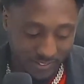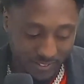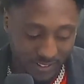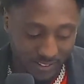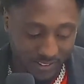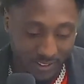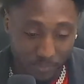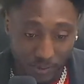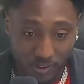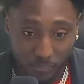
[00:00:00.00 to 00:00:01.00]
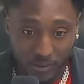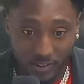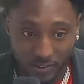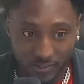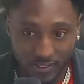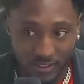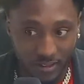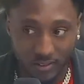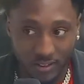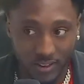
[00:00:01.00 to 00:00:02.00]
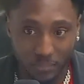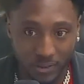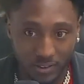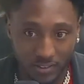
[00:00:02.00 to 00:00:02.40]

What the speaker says: Hey, it must be you. No, it ain't me.